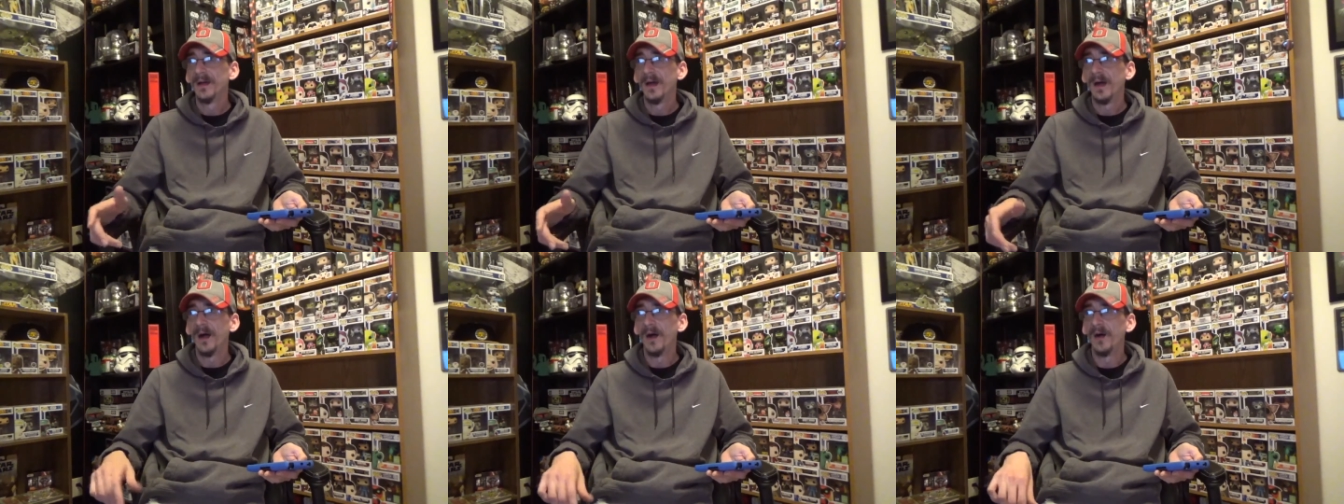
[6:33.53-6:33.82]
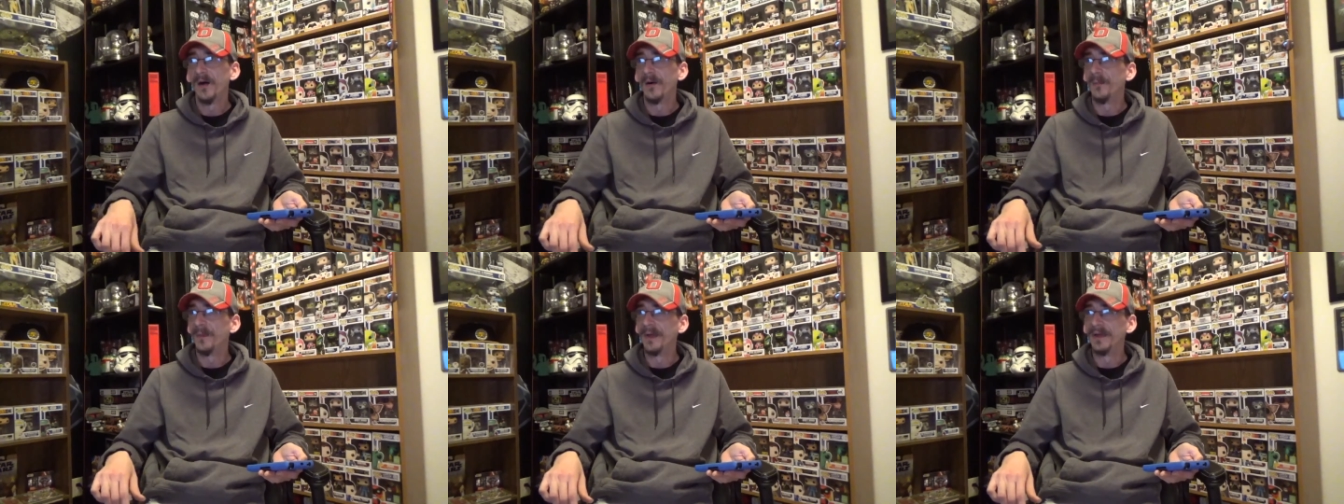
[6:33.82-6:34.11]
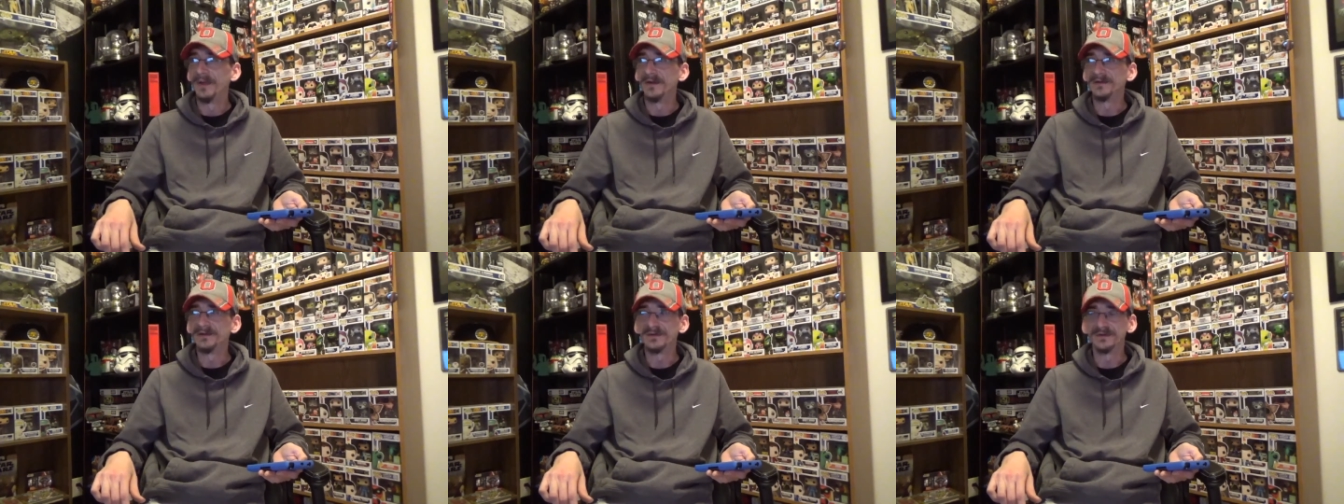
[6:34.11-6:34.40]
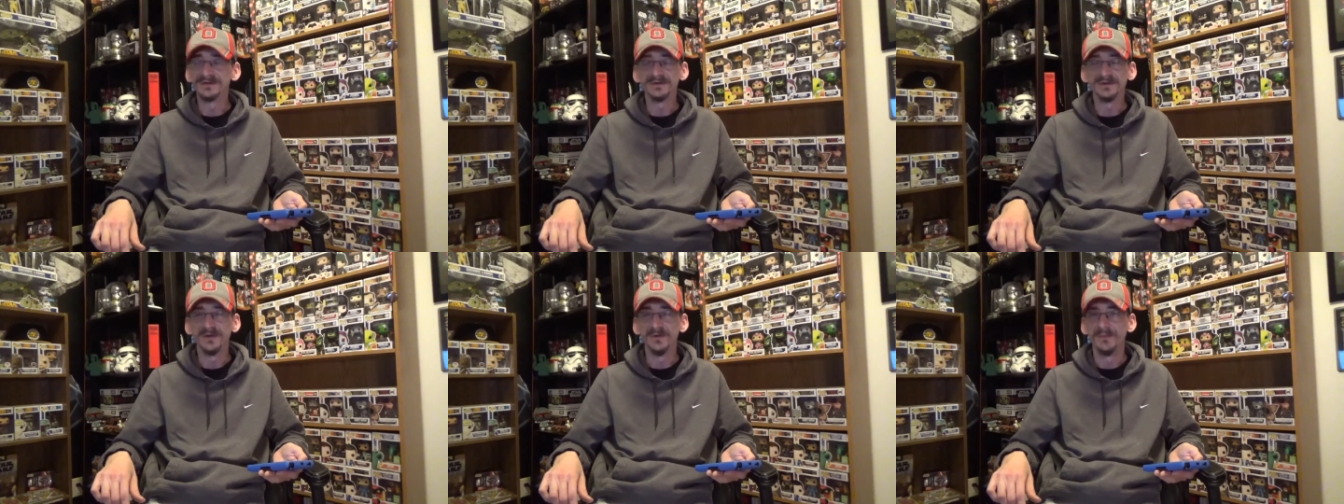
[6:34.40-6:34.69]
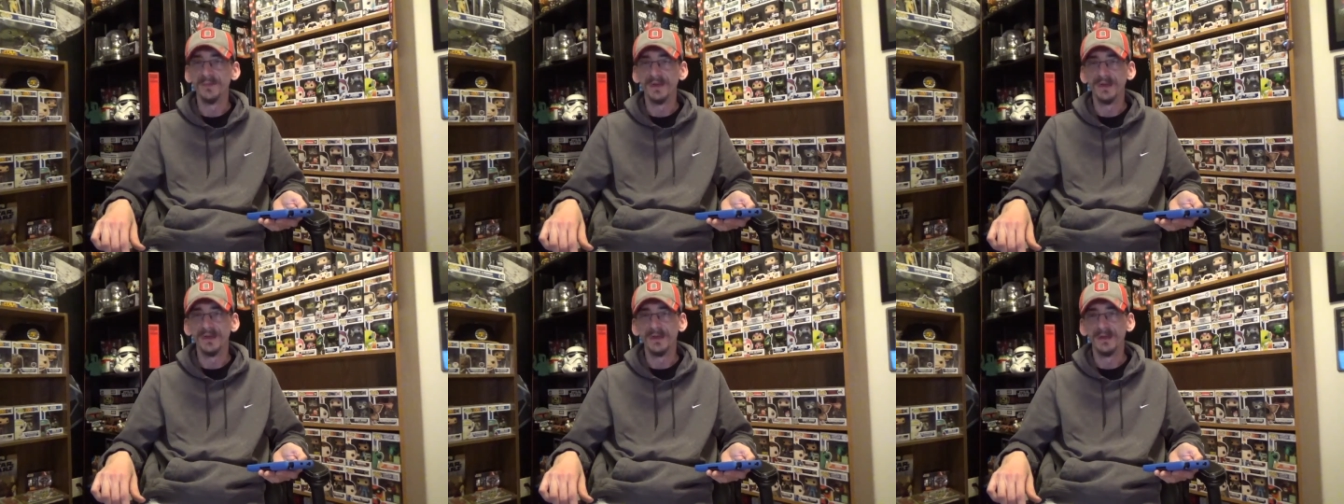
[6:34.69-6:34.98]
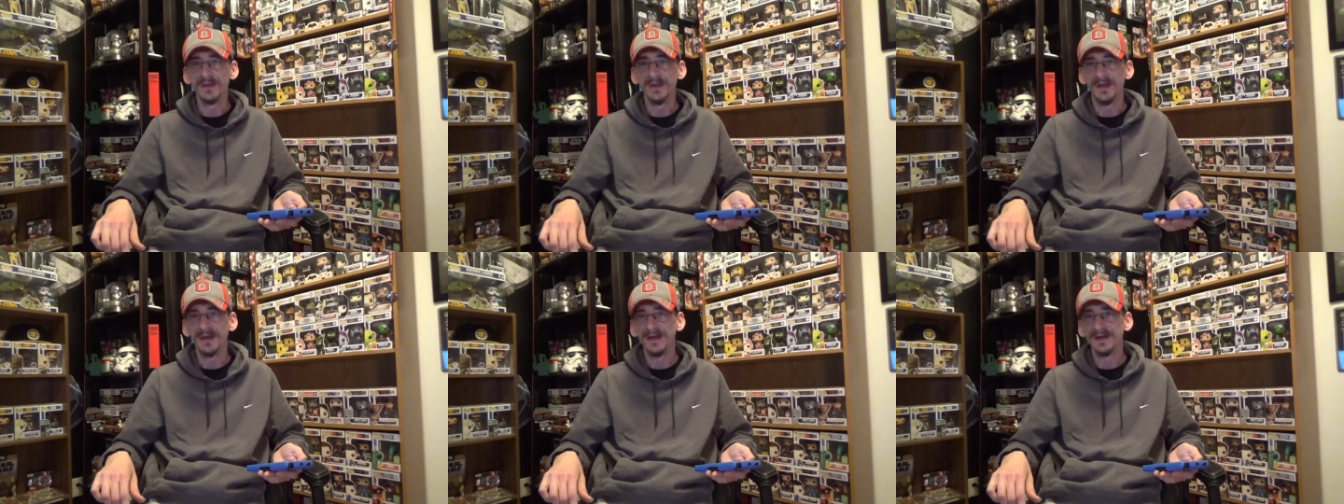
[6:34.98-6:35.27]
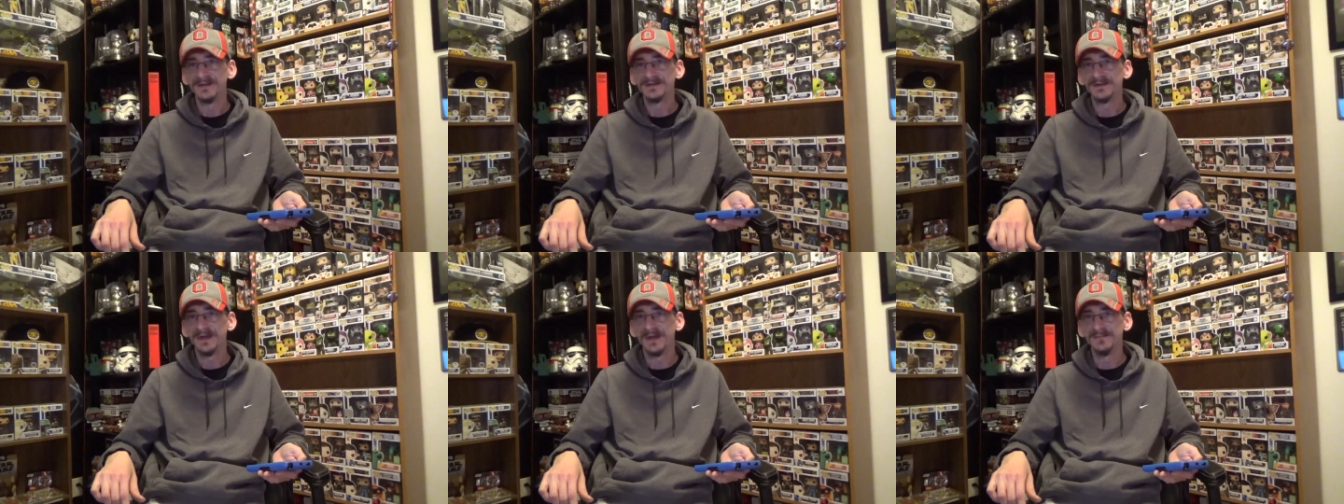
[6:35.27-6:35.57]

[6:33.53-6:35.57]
oh man, there's just so many guys.